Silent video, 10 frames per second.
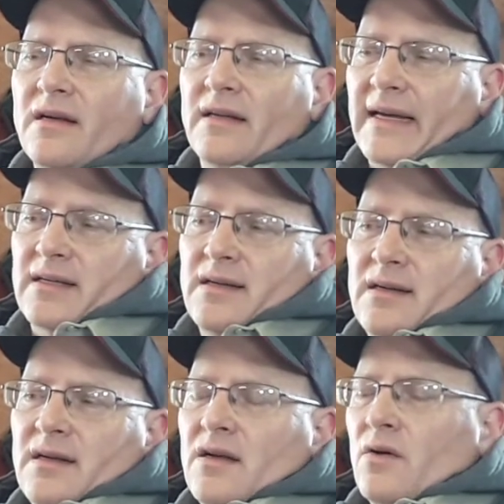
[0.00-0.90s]
like
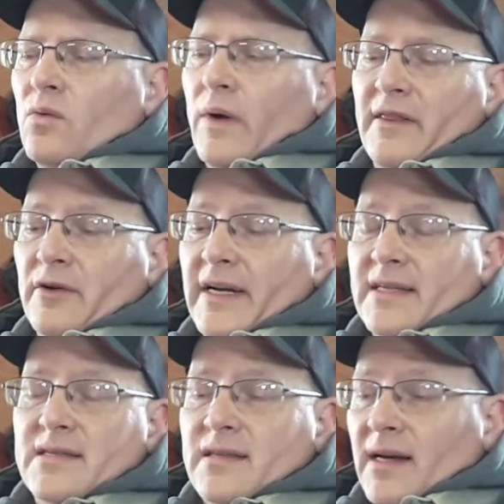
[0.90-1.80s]
whether
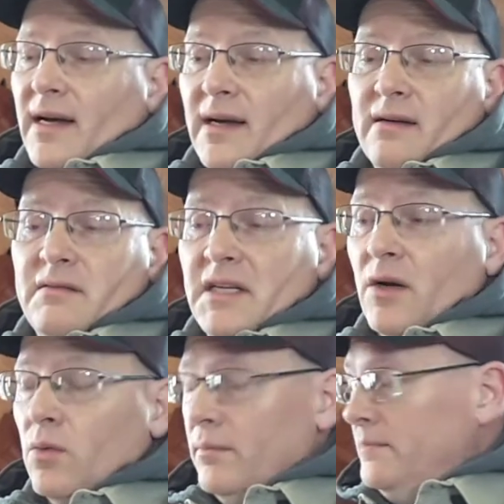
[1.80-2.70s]
it's
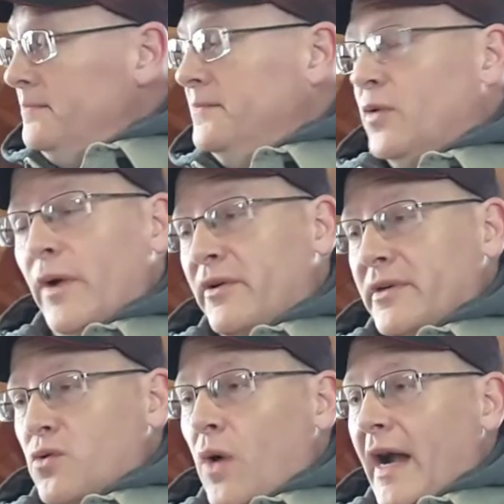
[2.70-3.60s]
whether
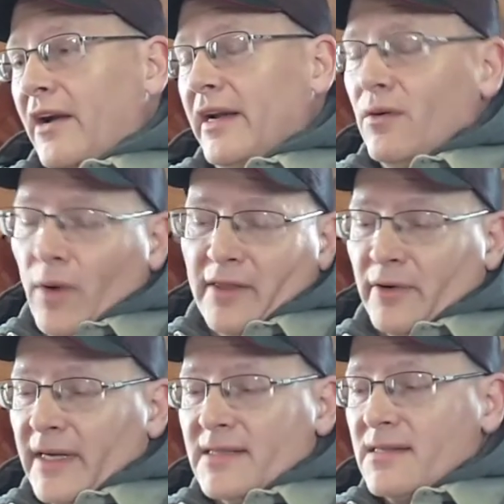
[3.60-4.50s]
it's wiring,
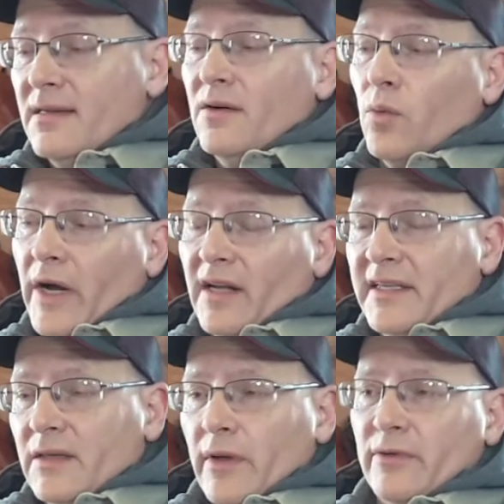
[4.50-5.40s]
whether it's
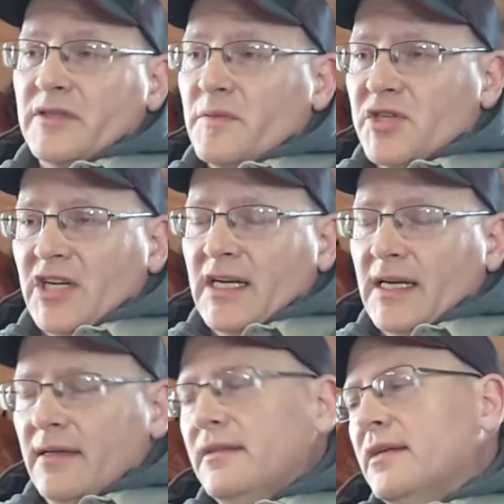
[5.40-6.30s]
welding, whether it's
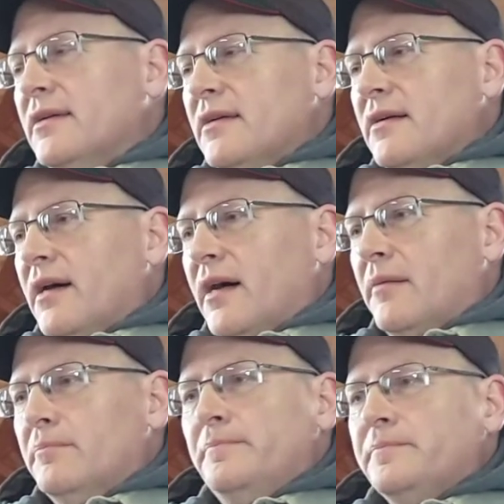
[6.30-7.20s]
machining.
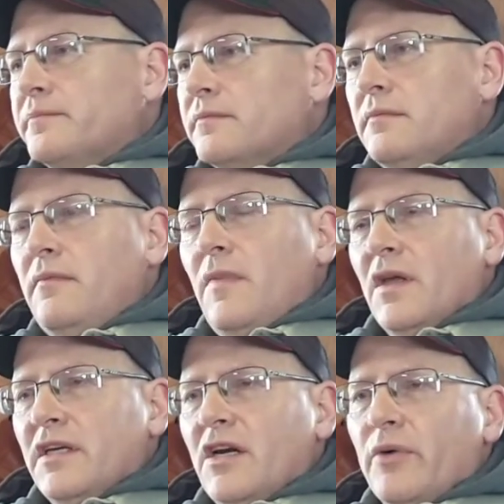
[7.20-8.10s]

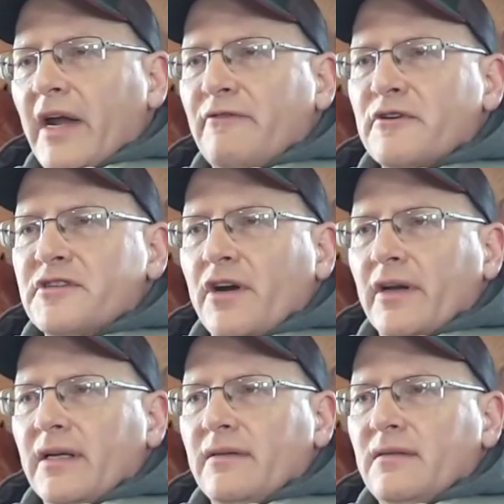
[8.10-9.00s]
When I first
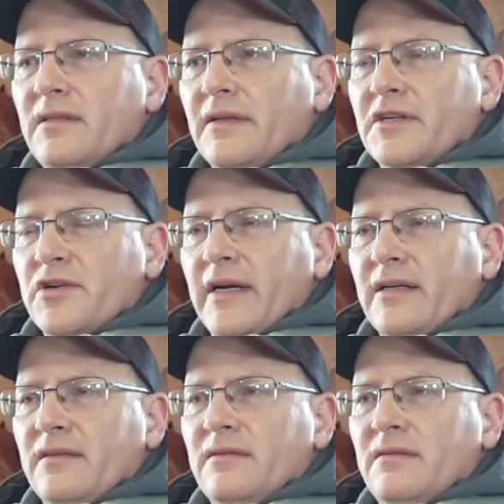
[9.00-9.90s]
started in the
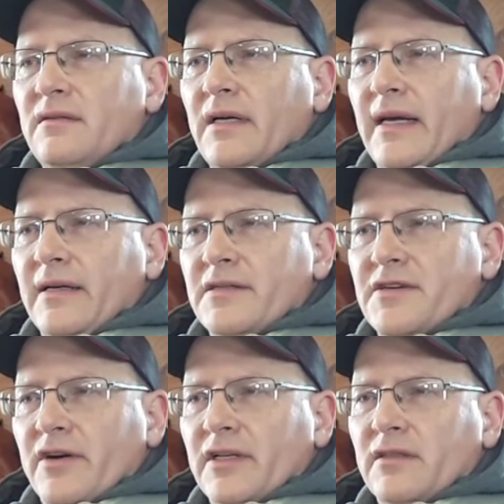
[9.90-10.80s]
trade and
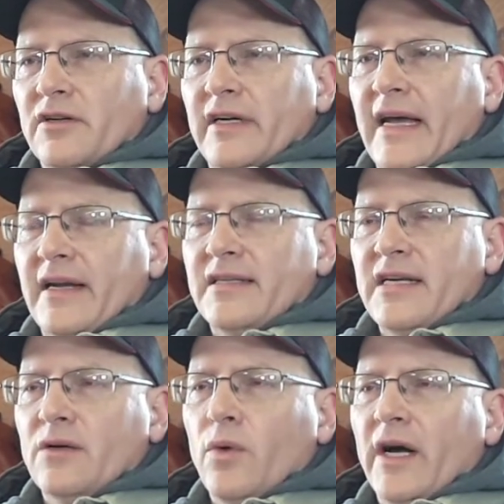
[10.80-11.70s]
started learning how to
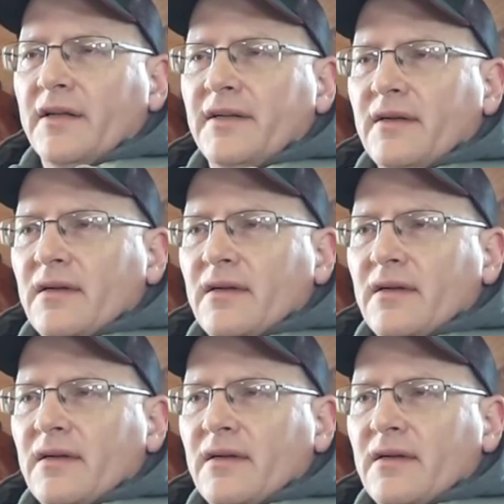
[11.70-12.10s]
TIG weld,